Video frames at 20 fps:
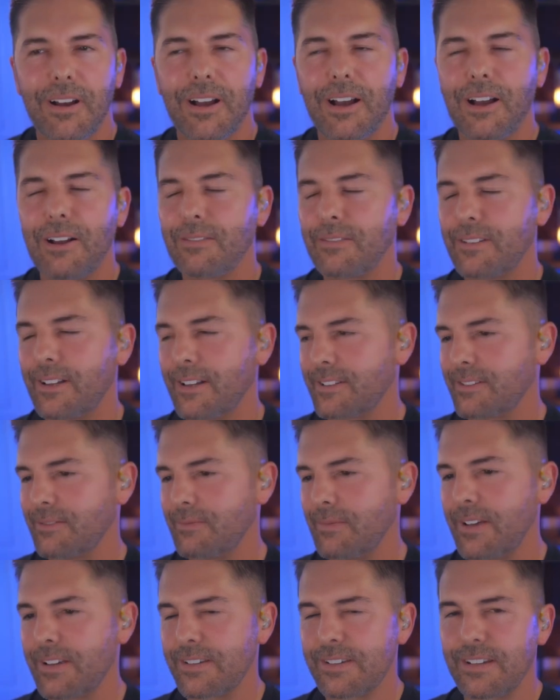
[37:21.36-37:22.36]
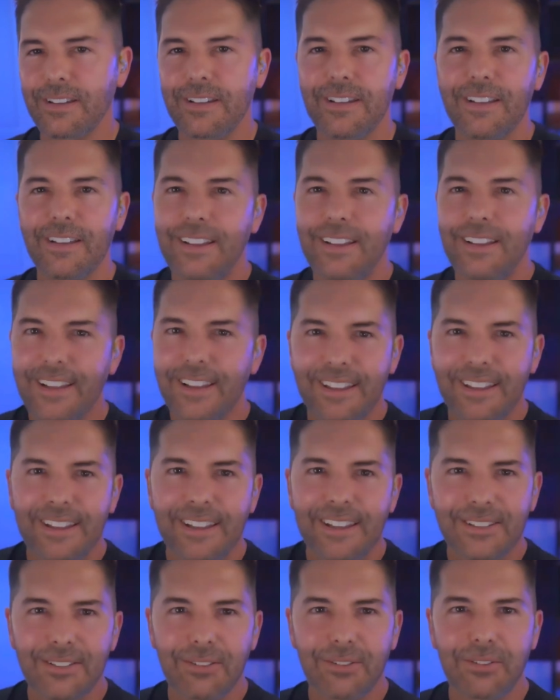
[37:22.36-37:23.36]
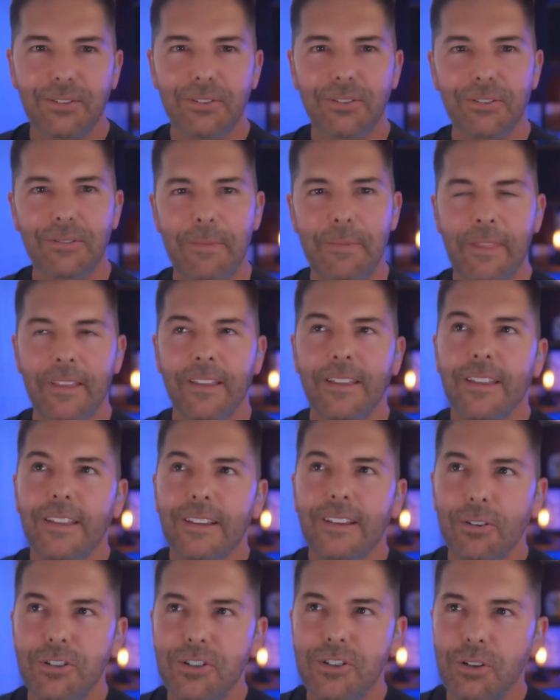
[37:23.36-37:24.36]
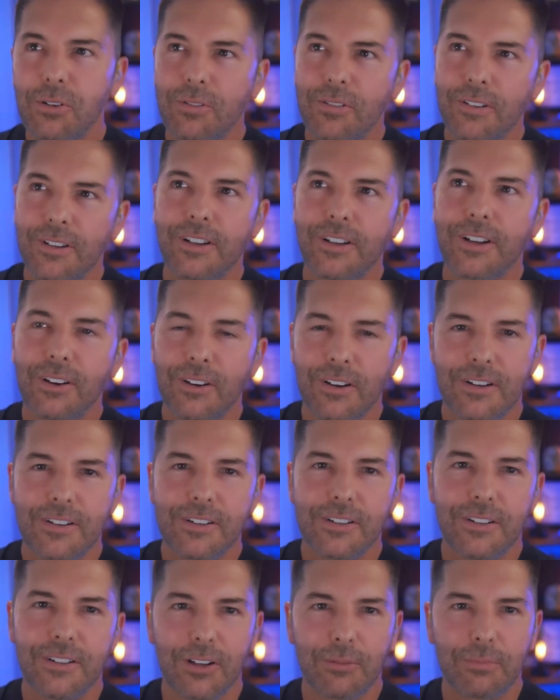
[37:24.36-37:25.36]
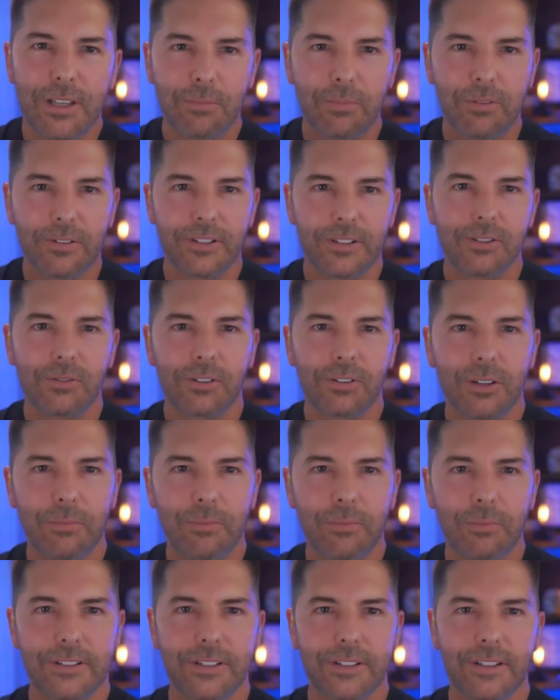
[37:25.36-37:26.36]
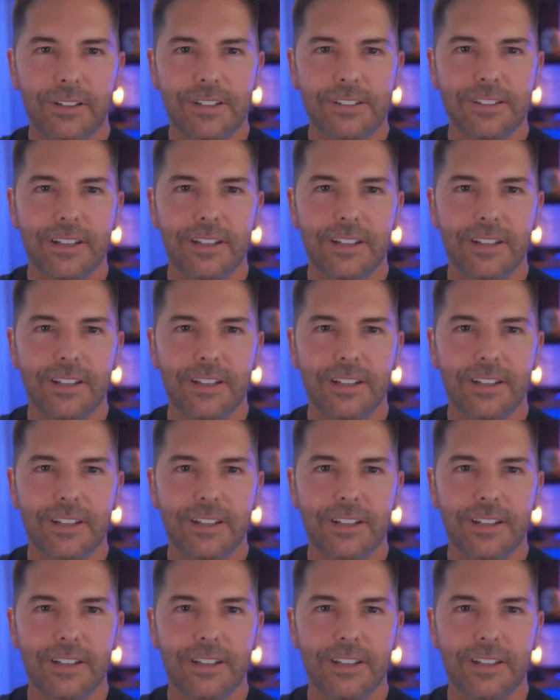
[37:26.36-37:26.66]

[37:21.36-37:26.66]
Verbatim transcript: Wow, that's amazing. That is so cool. Would you encourage young people to join the military?